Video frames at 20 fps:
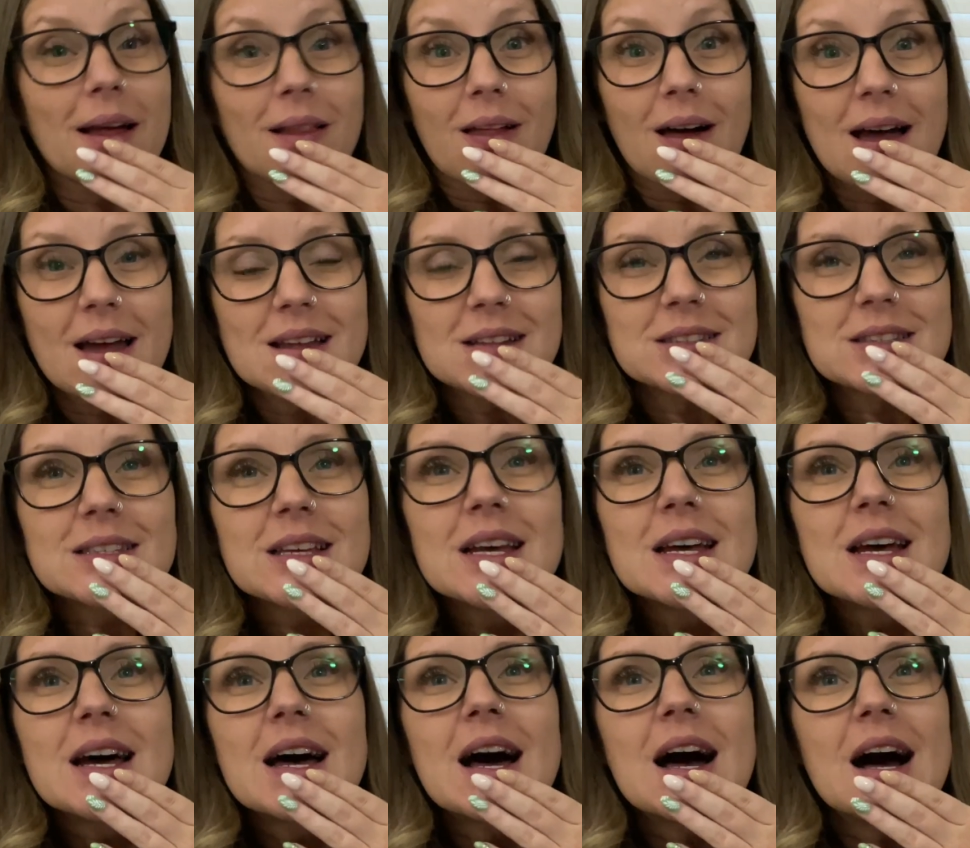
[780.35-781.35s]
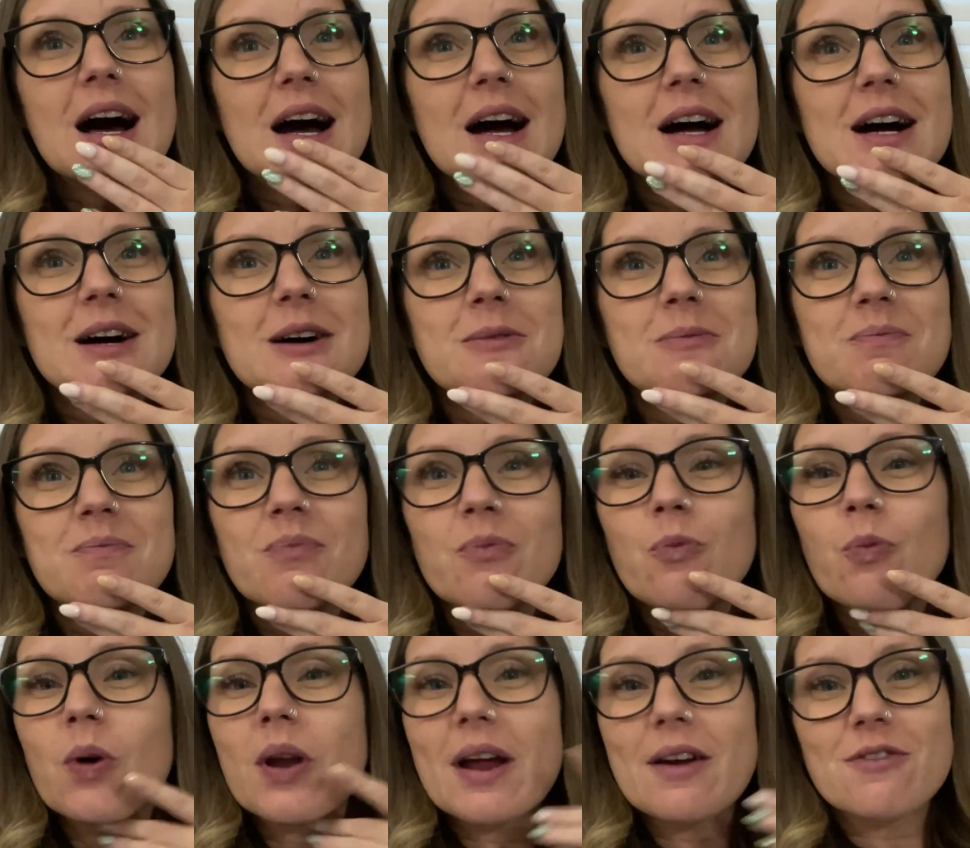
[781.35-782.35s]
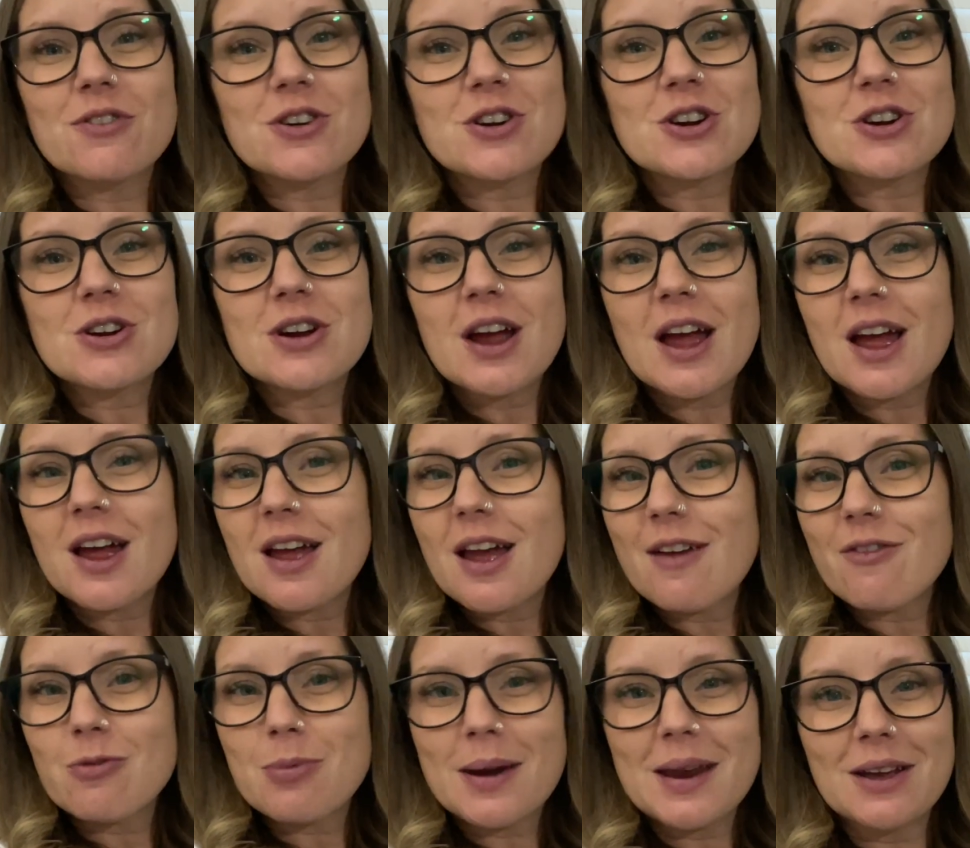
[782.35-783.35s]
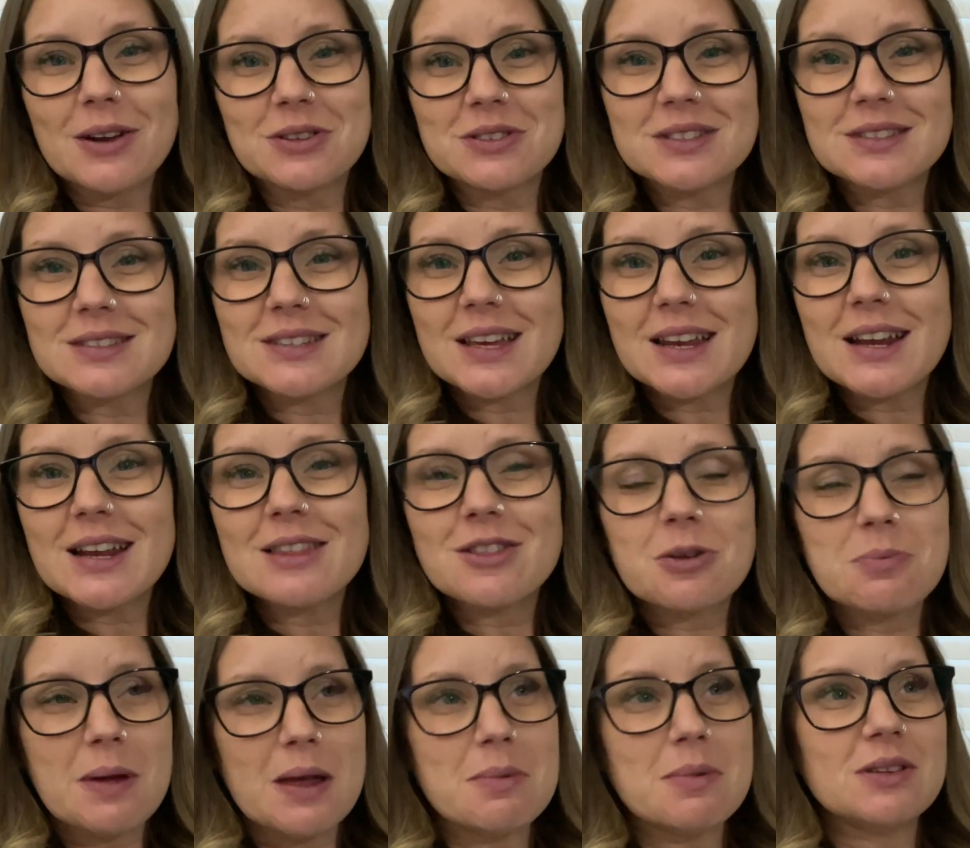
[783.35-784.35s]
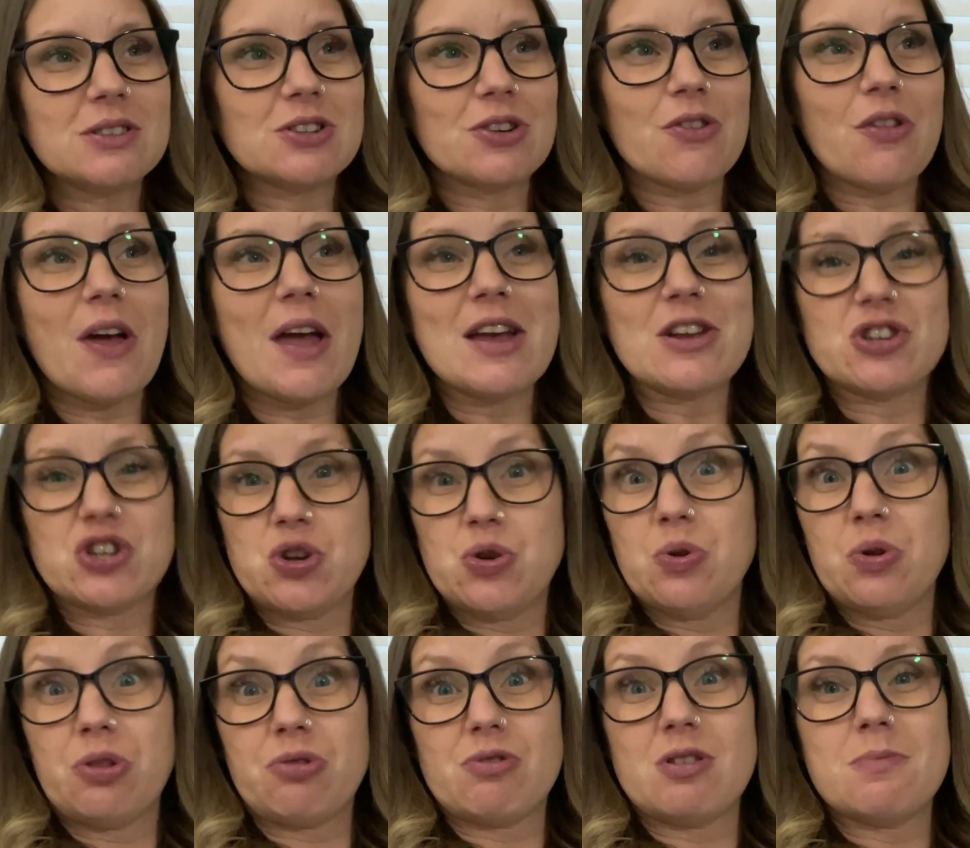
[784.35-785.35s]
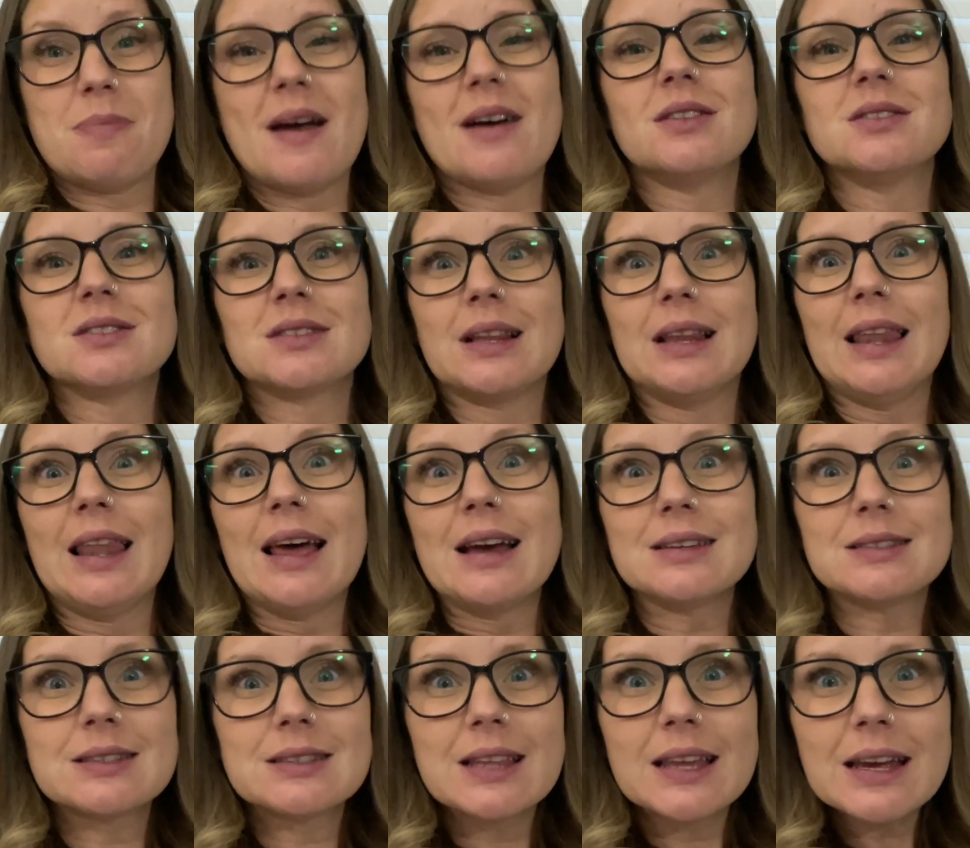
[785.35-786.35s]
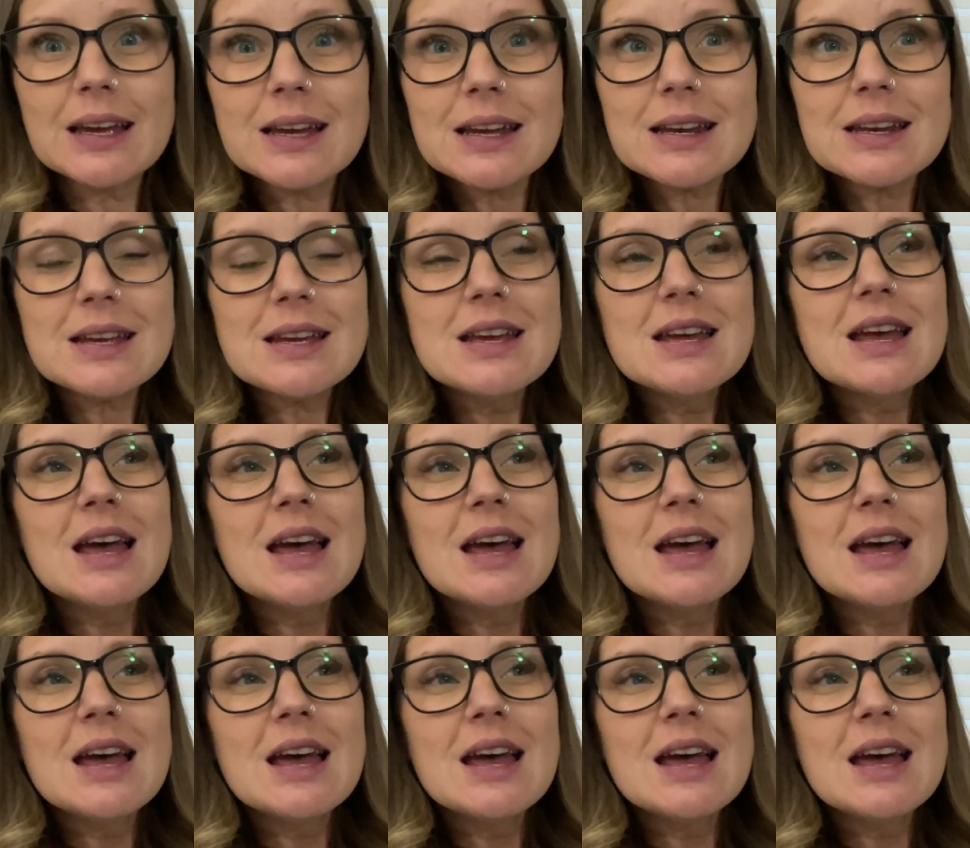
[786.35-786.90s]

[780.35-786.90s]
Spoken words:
lot. Whatever everybody else is getting, their babies are like 2 to 3 pounds less than.